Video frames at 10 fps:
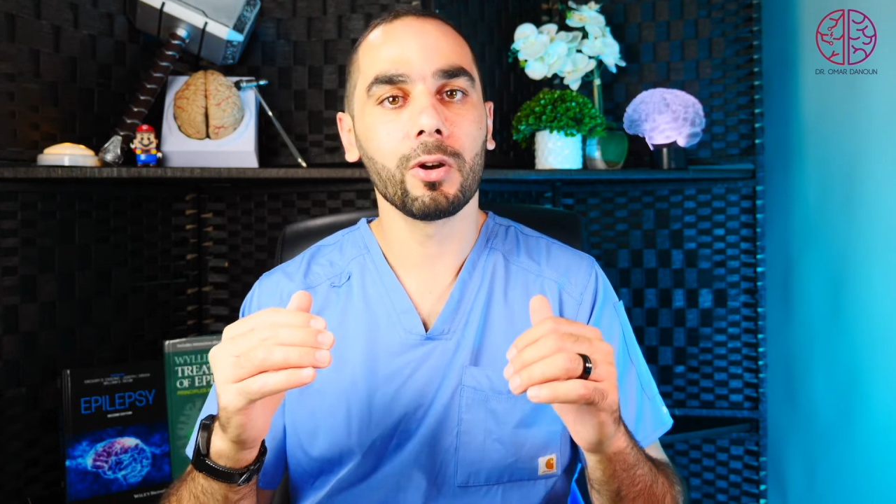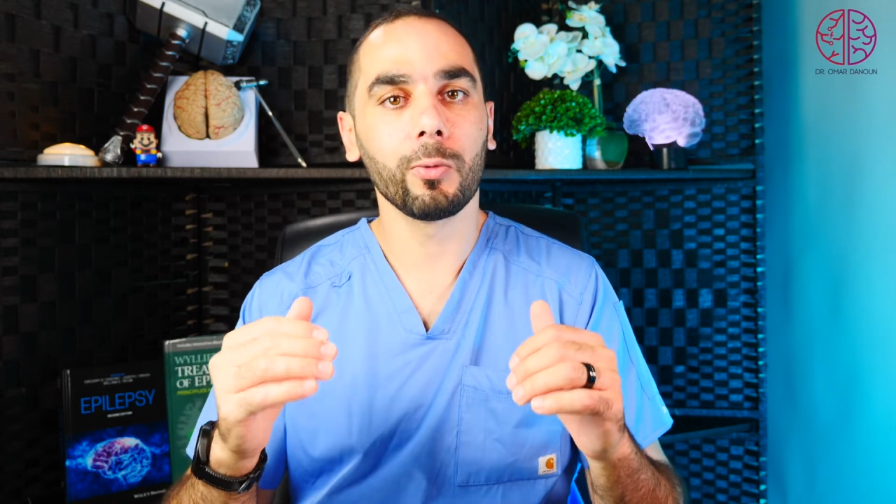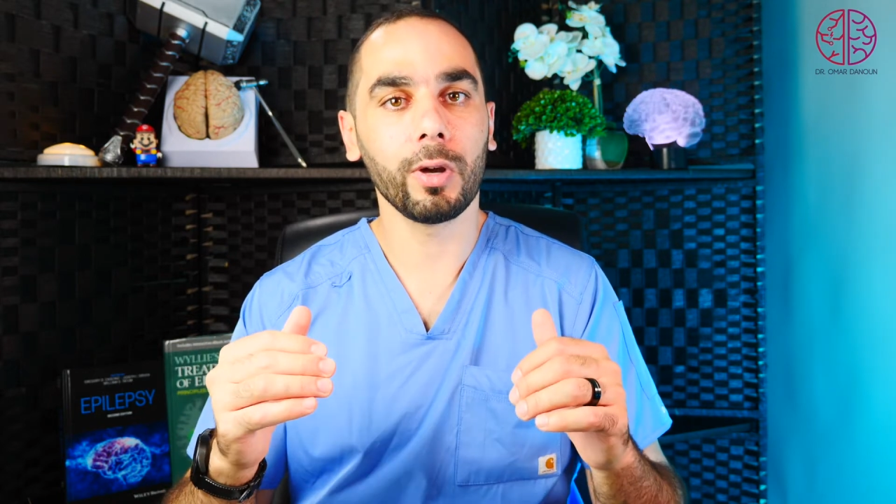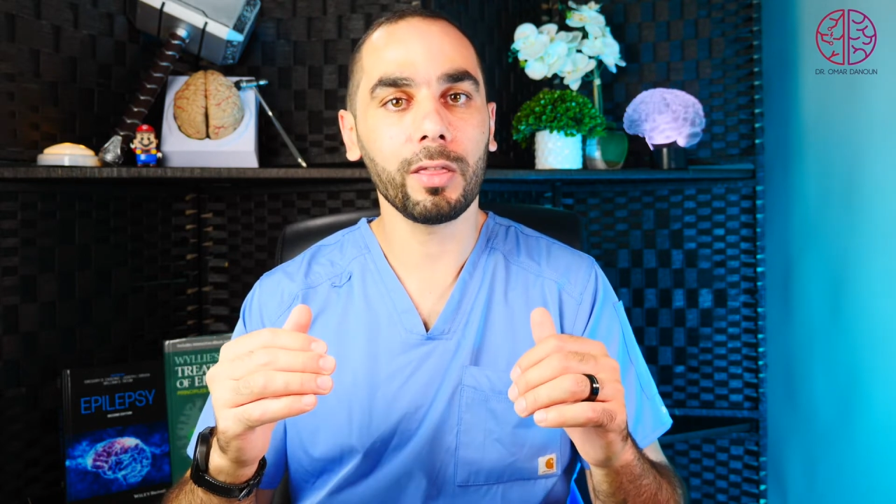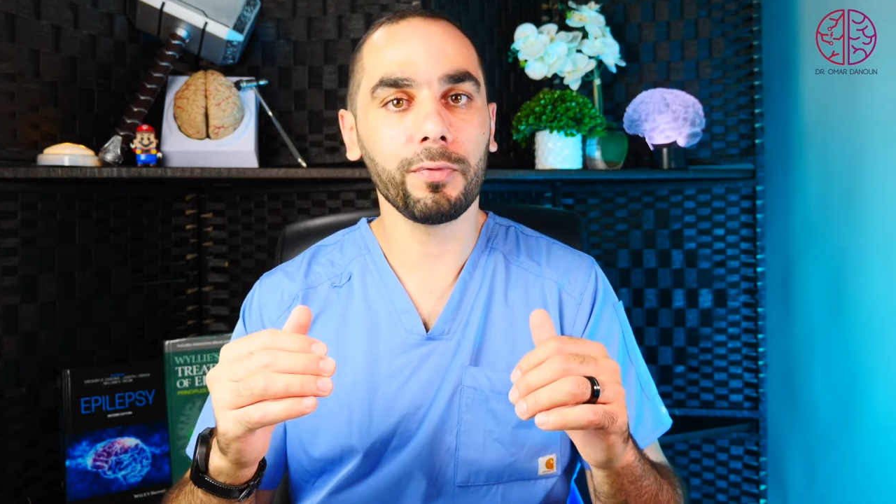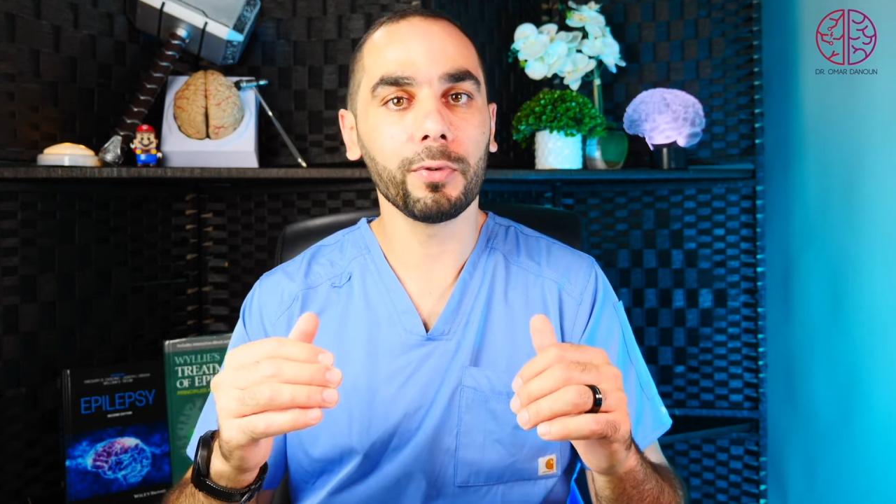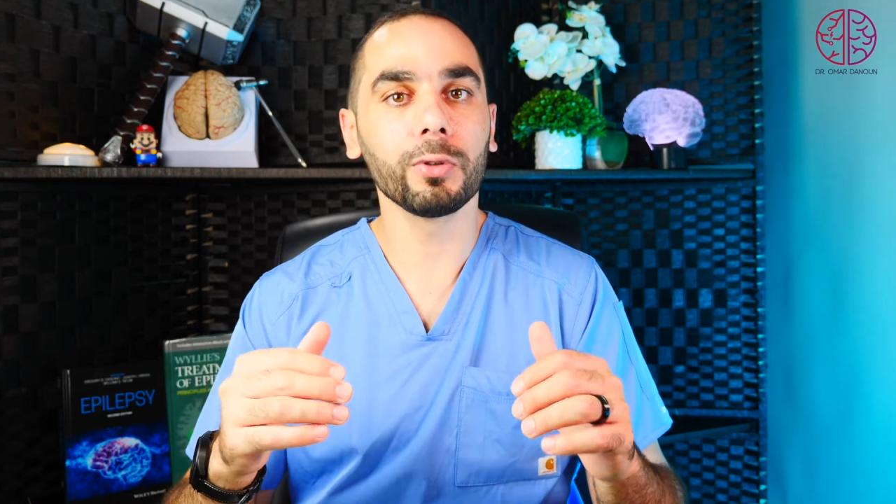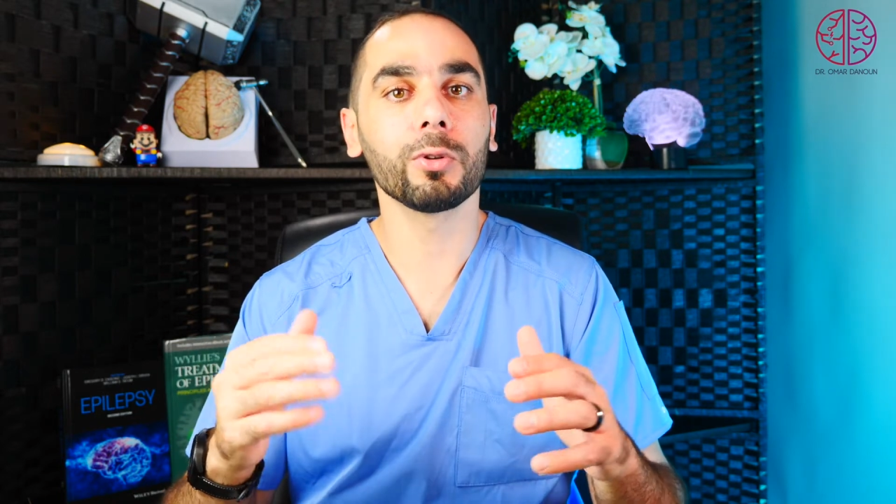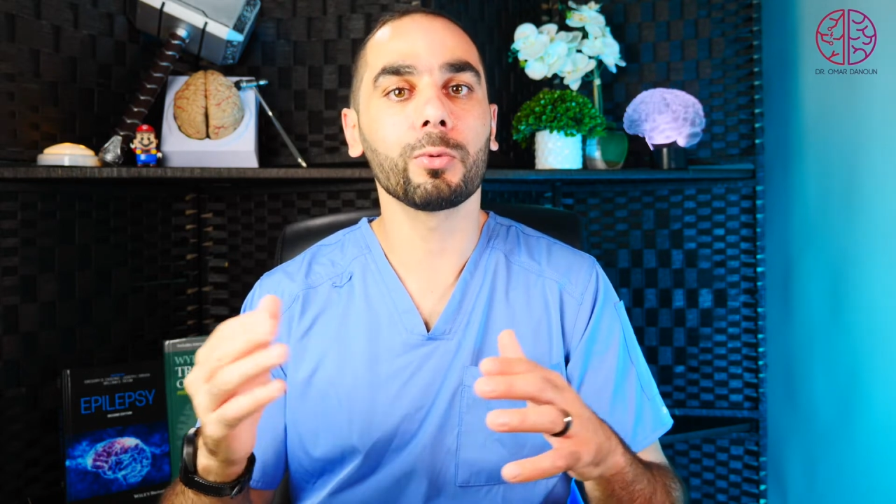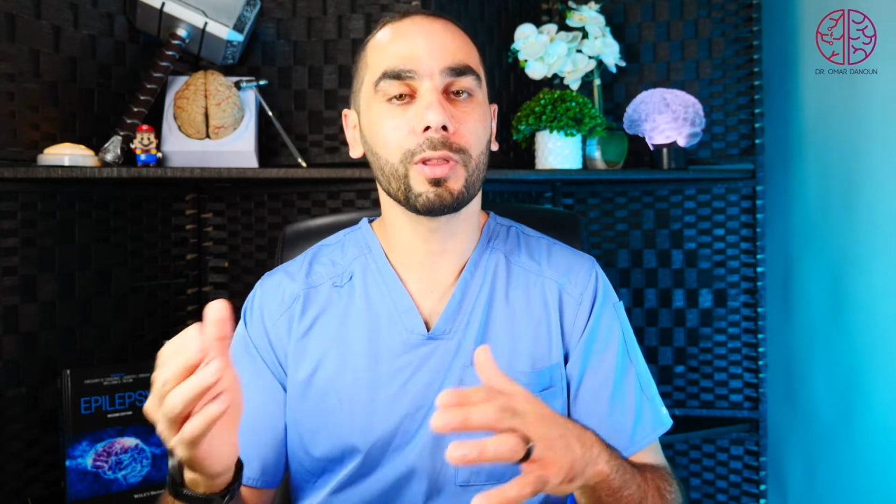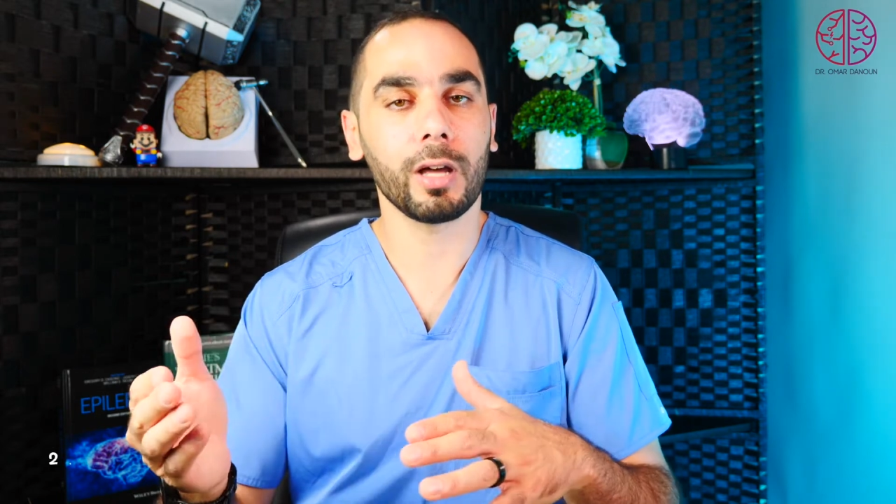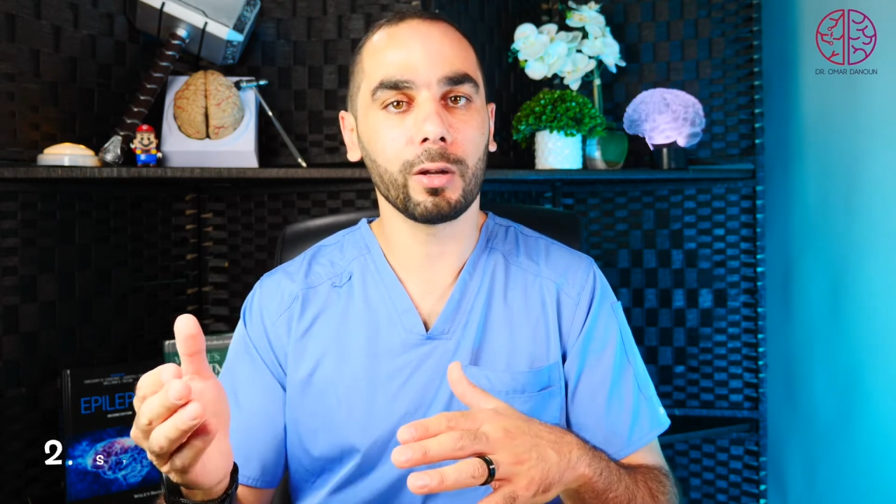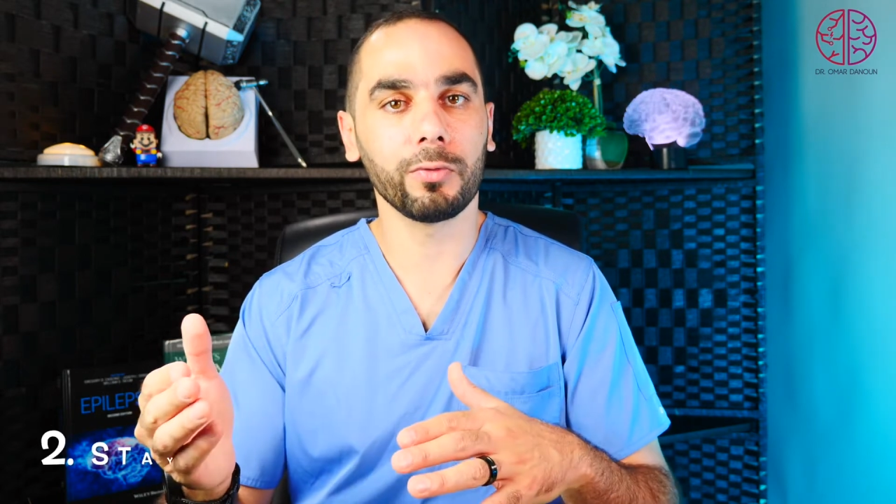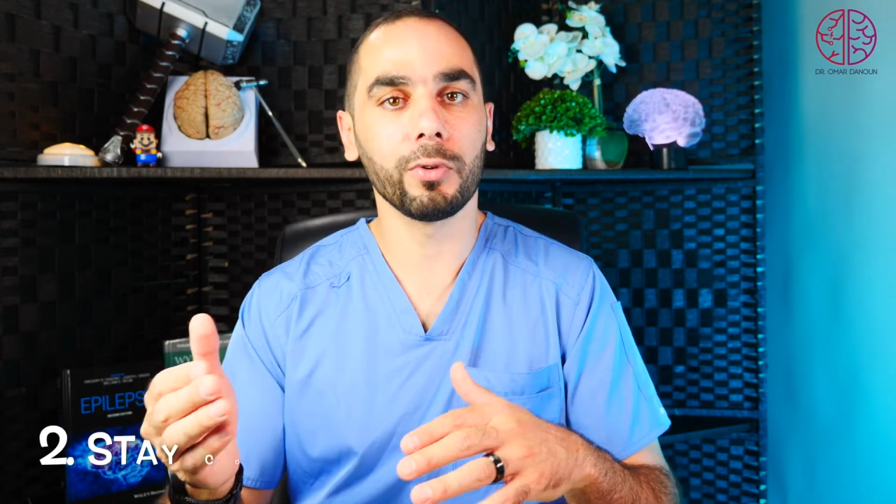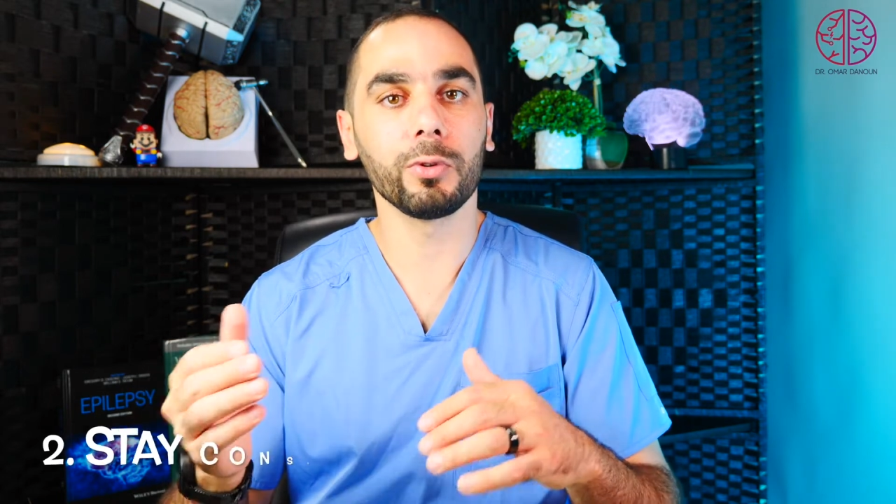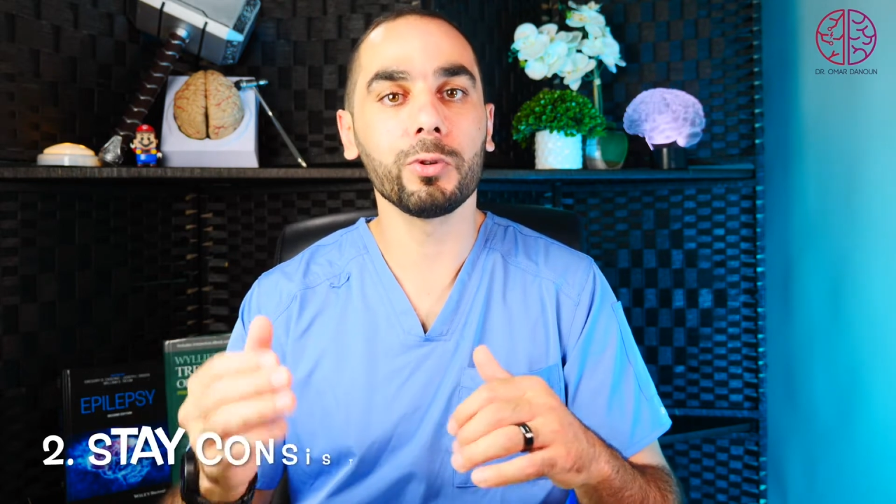with food or without food,